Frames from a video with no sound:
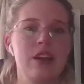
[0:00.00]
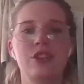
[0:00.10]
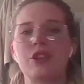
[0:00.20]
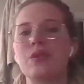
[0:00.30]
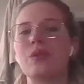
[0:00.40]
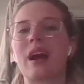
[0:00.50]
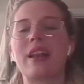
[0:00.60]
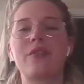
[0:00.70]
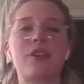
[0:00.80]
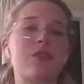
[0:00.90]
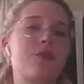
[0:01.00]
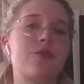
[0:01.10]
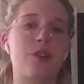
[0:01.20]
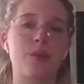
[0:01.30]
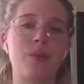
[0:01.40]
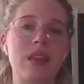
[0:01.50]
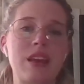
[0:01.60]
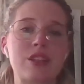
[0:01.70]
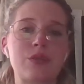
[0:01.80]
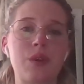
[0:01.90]
to kind of confirm
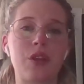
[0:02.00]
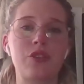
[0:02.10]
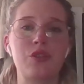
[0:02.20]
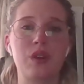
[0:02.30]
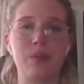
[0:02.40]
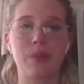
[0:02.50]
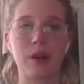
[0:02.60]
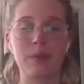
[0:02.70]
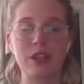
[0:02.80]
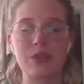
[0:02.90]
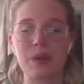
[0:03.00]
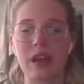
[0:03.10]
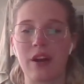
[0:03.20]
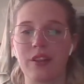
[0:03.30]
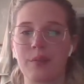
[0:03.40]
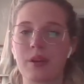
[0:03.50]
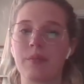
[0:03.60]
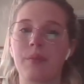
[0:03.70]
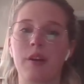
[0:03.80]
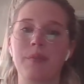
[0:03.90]
this with two compartments. We call them
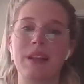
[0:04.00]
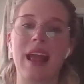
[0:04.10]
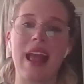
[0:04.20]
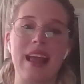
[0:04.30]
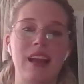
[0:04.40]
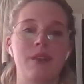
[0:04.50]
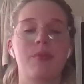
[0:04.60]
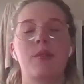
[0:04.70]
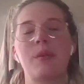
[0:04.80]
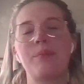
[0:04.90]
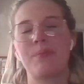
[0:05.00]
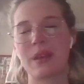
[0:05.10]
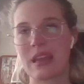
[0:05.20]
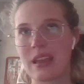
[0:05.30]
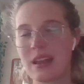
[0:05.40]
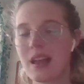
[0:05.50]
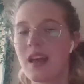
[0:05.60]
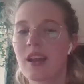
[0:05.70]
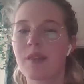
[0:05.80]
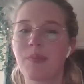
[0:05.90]
compartment A and compartment B.
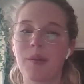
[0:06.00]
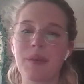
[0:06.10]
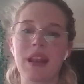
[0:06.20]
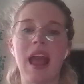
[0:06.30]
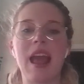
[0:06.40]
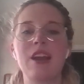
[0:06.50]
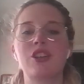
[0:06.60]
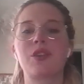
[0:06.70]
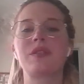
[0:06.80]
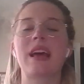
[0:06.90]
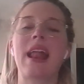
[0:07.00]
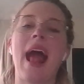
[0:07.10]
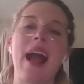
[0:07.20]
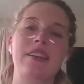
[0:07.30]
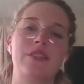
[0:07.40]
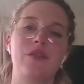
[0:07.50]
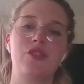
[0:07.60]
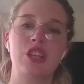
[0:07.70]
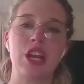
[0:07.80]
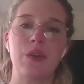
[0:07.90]
Compartment A shows that active
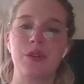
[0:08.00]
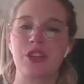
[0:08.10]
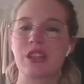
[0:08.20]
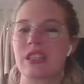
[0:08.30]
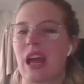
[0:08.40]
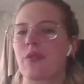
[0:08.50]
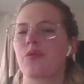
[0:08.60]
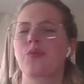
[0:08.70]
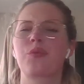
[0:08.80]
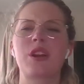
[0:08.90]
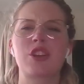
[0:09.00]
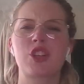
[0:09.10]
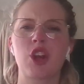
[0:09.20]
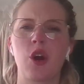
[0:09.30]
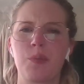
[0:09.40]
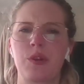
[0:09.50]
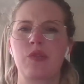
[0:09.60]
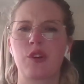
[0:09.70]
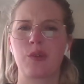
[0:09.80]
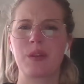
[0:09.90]
gene, which is that rich open
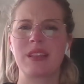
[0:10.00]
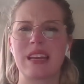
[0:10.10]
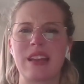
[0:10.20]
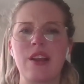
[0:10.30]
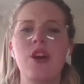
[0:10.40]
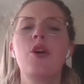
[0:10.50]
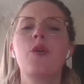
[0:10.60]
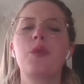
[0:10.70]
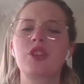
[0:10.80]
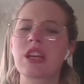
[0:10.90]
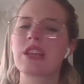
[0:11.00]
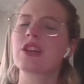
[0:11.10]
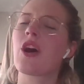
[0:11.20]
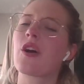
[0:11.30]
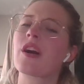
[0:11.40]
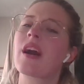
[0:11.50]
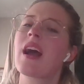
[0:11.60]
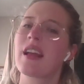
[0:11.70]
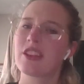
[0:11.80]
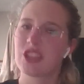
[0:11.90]
chromatin, which is our
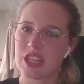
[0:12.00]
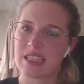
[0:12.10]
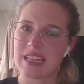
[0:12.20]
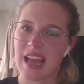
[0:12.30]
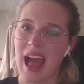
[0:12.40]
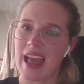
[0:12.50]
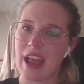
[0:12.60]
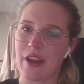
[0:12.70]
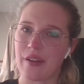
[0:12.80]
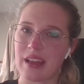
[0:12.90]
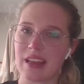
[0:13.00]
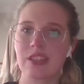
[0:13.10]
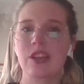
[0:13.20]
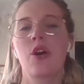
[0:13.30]
GC high areas,